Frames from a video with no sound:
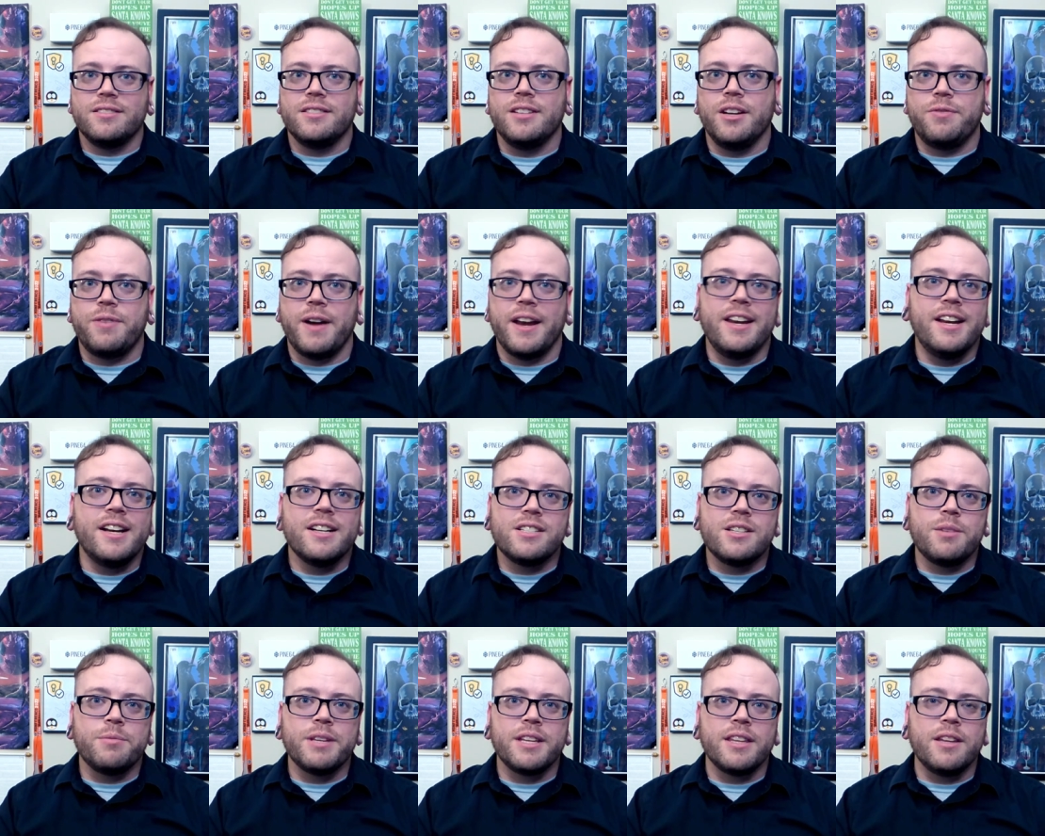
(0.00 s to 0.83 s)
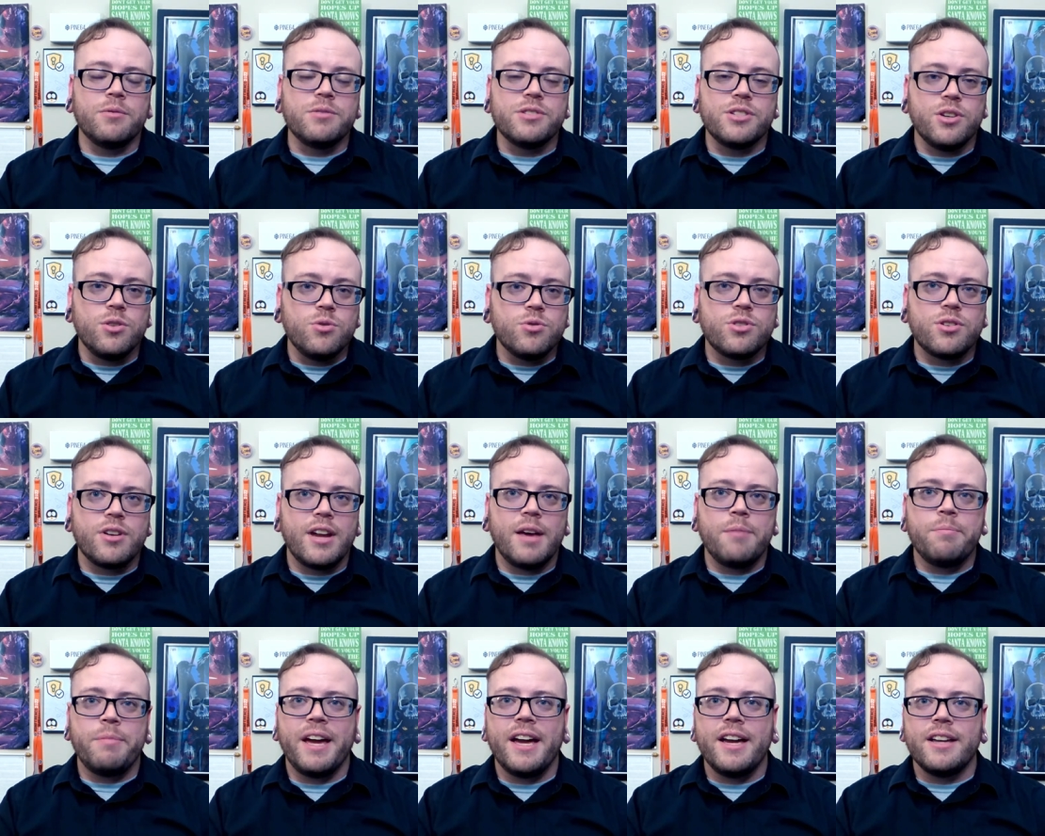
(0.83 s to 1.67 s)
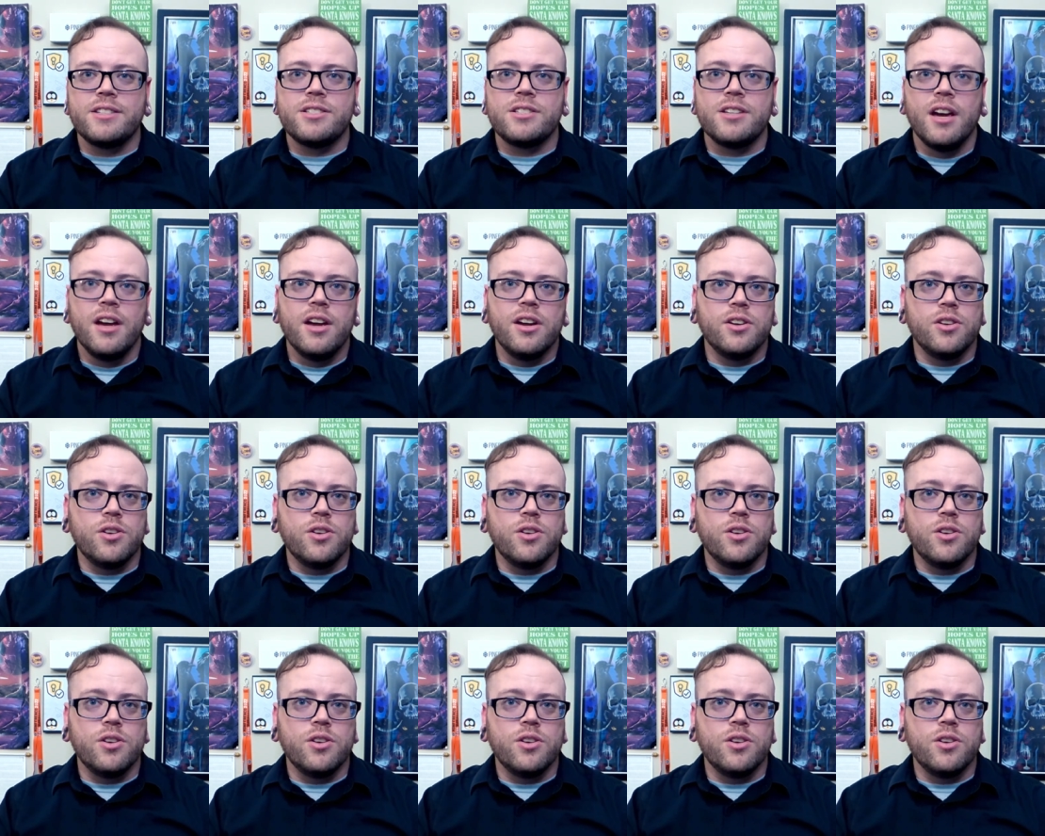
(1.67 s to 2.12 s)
If I needed something that was username based,